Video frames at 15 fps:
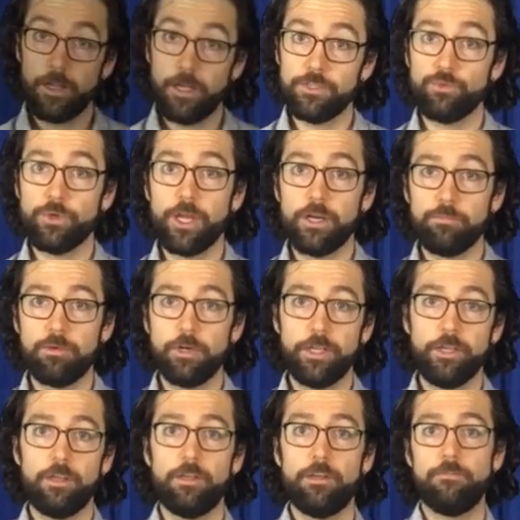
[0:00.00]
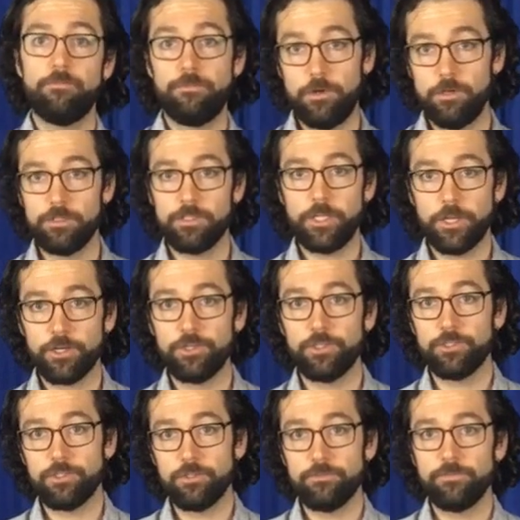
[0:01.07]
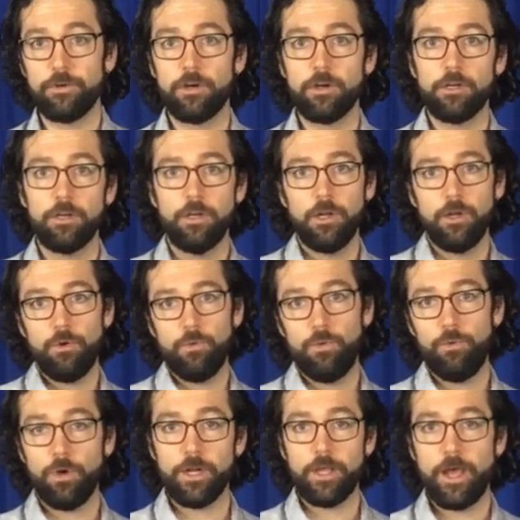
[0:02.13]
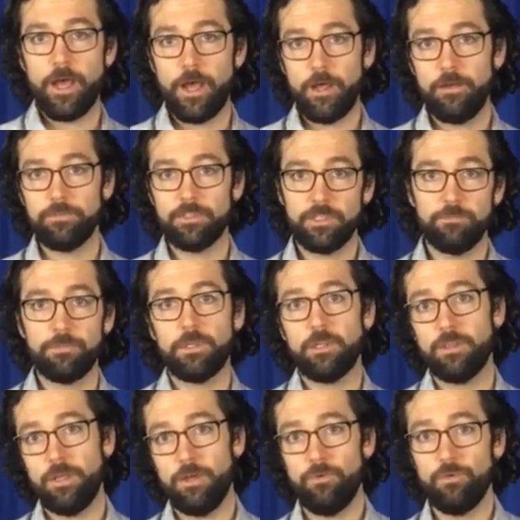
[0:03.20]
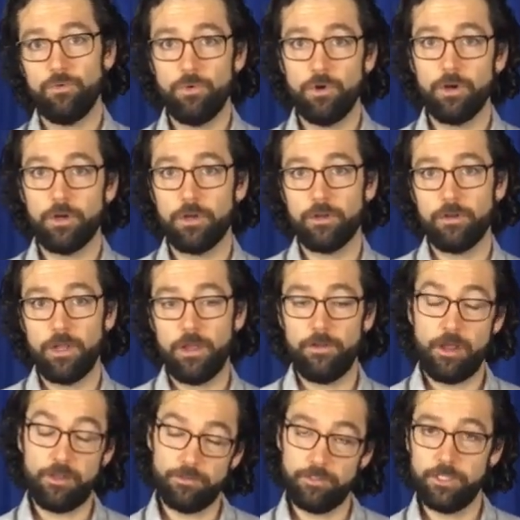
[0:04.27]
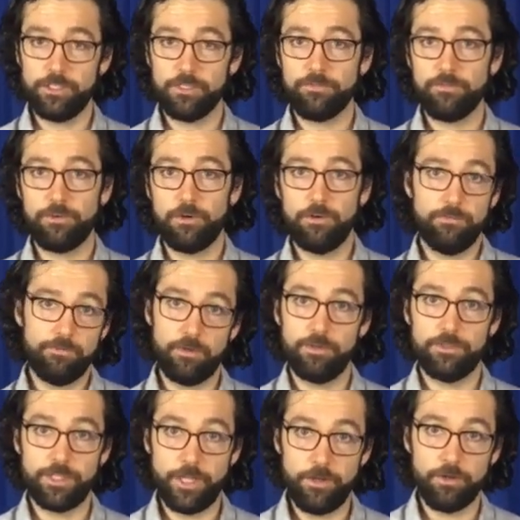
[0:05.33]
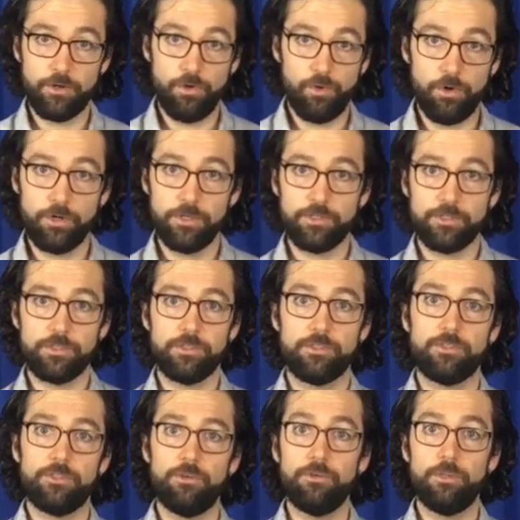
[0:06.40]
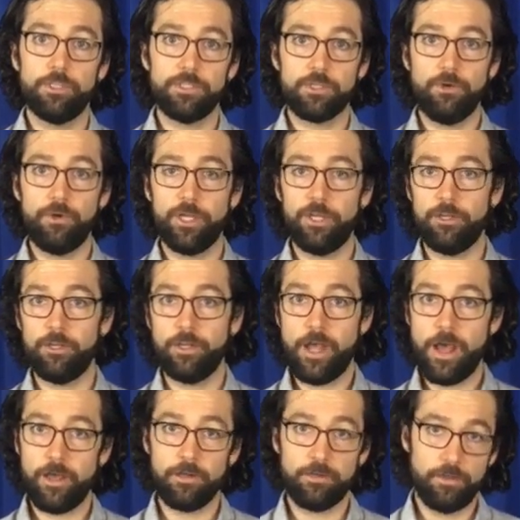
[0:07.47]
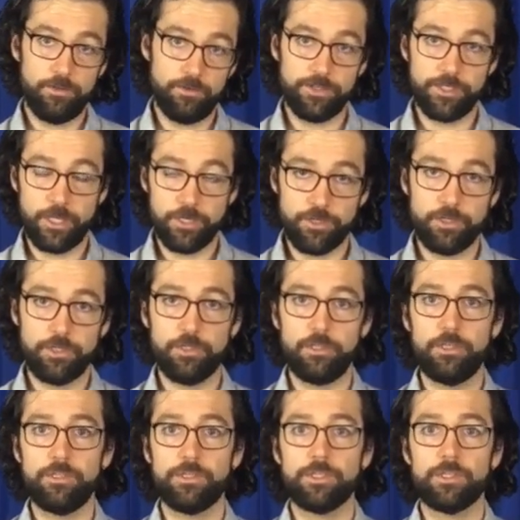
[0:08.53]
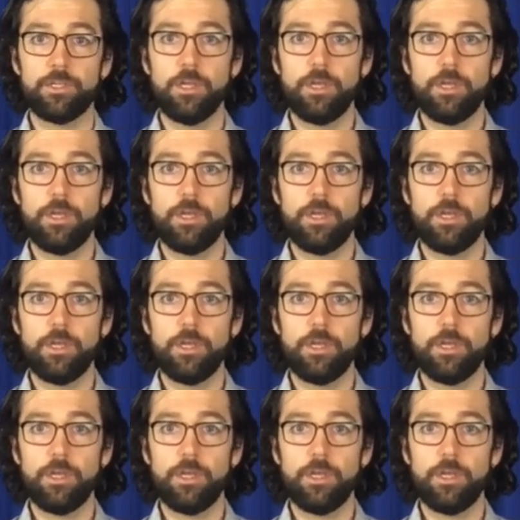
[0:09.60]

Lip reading: guys, we got a pretty good verse section so far. We want to have something that would work at least for a verse and a chorus. So let's go ahead and add another section to this.